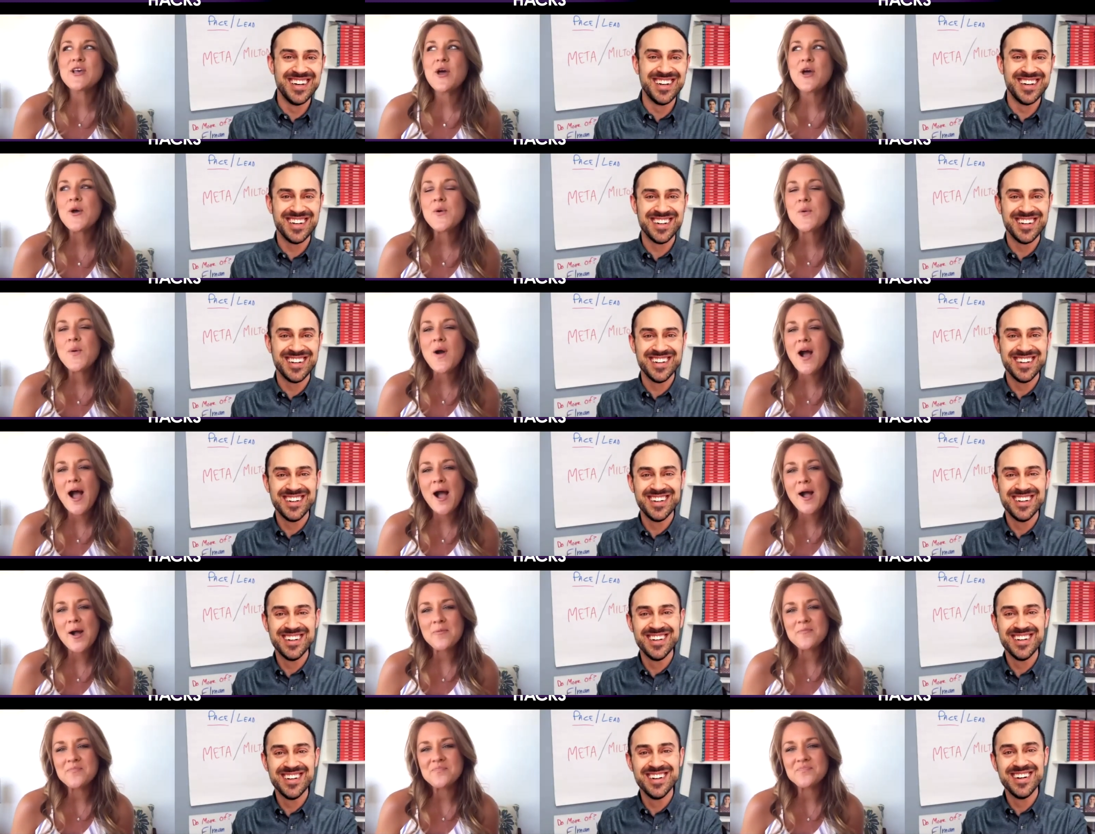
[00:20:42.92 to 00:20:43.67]
Speaker 1: so,
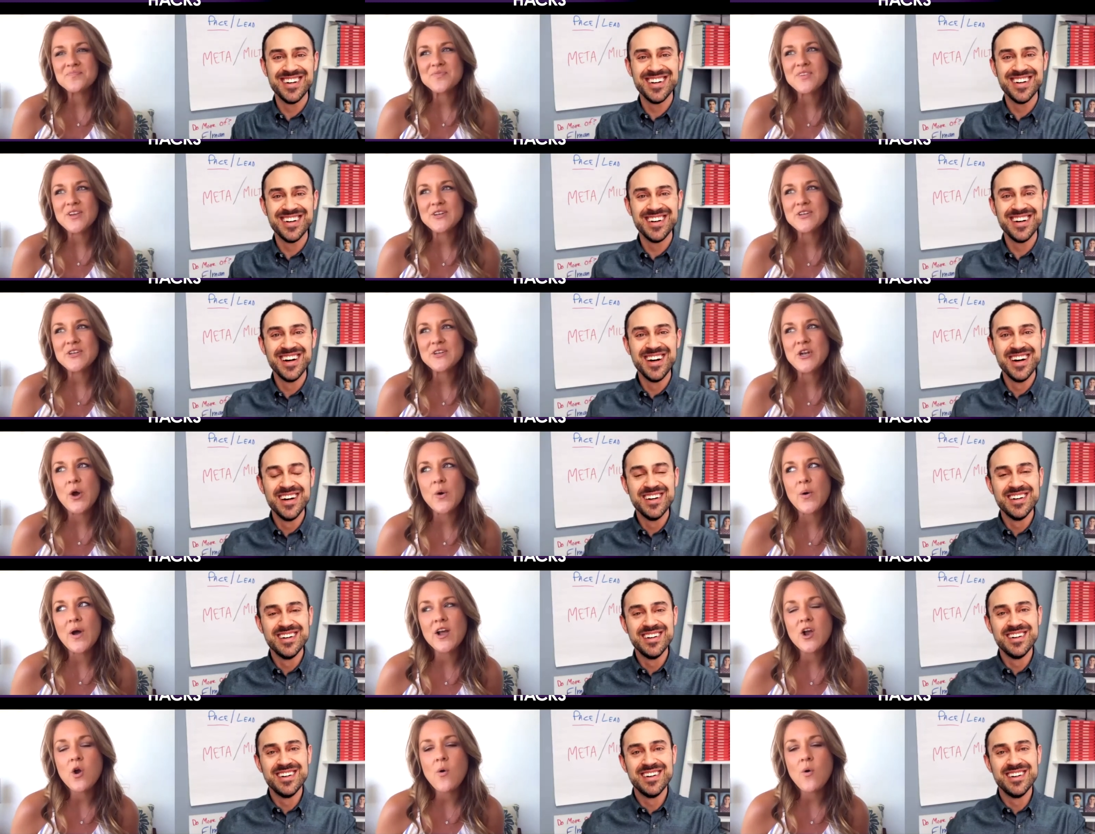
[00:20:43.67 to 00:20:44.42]
um, you know,
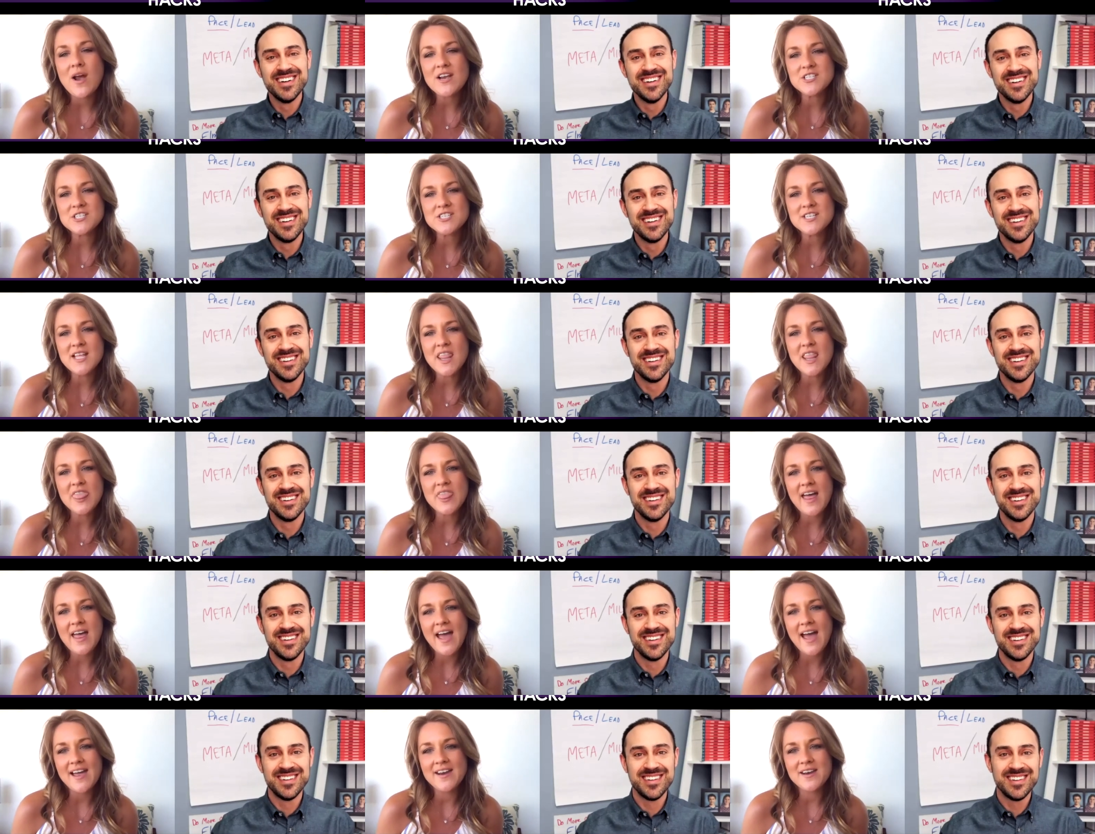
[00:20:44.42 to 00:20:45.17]
a question
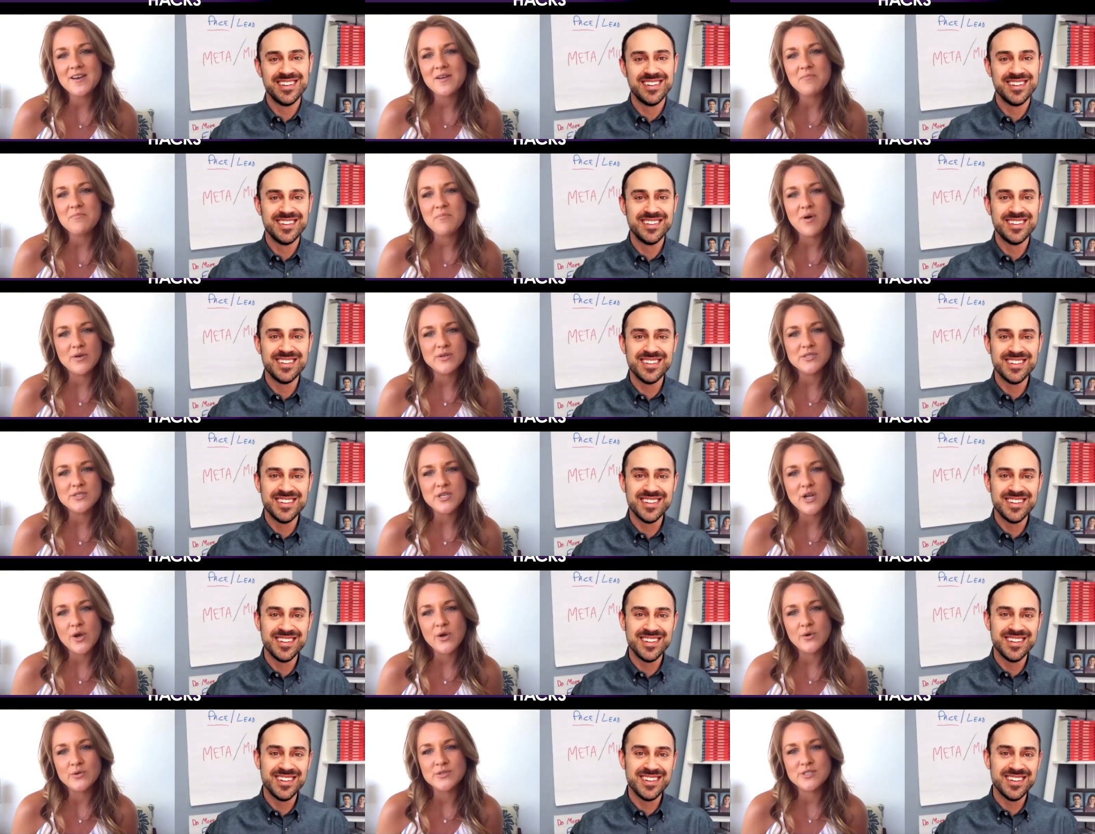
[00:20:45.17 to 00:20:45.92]
that most
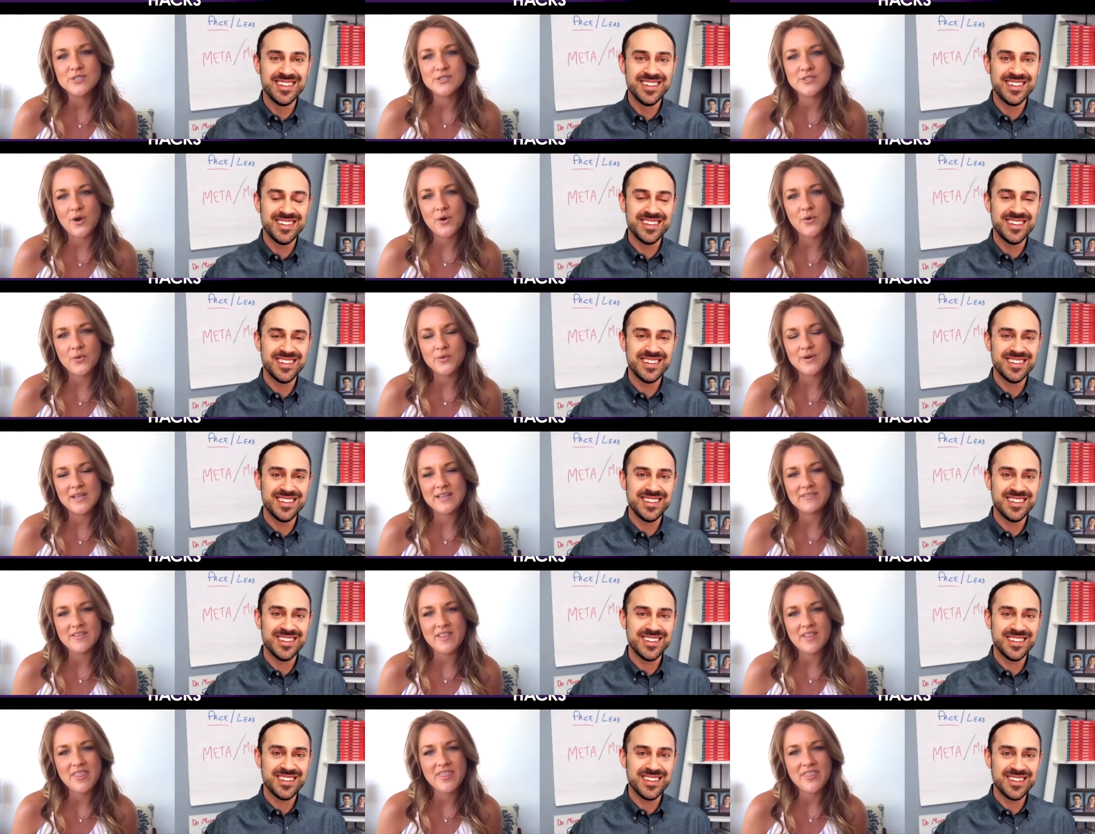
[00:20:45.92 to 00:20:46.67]
hosts don't
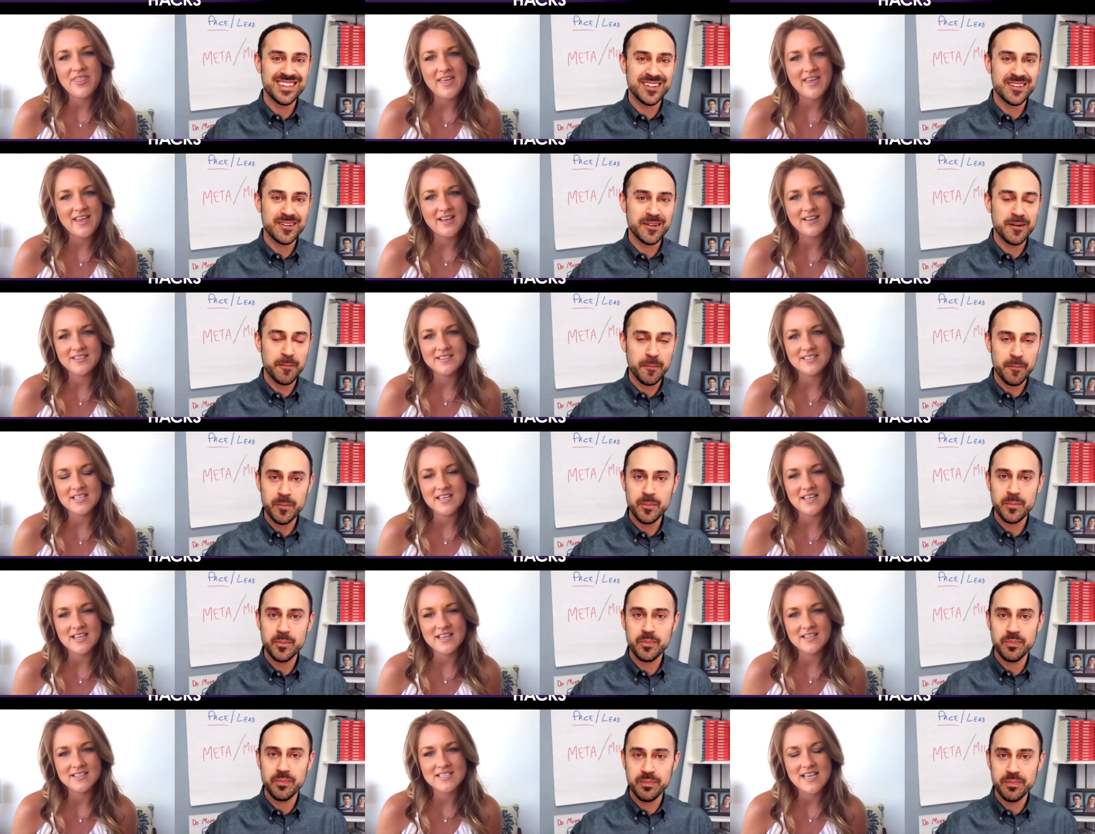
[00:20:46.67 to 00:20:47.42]
even think
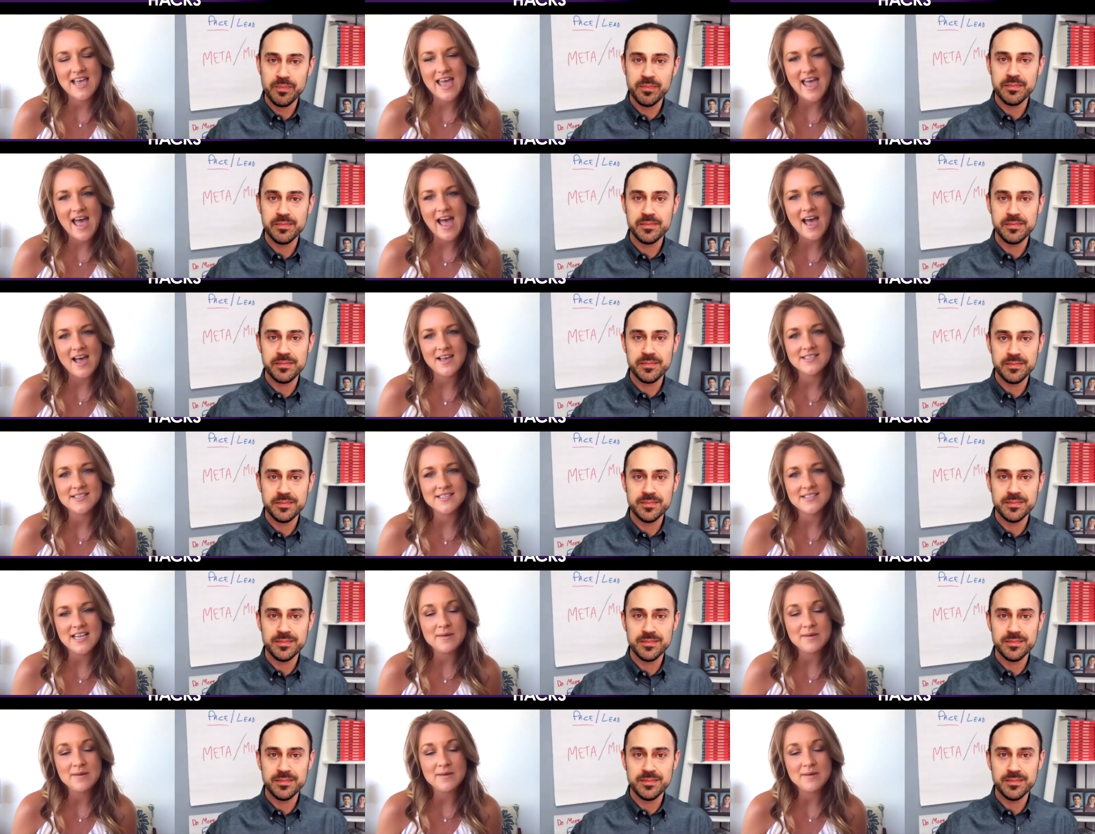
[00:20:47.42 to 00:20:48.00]
to to ask,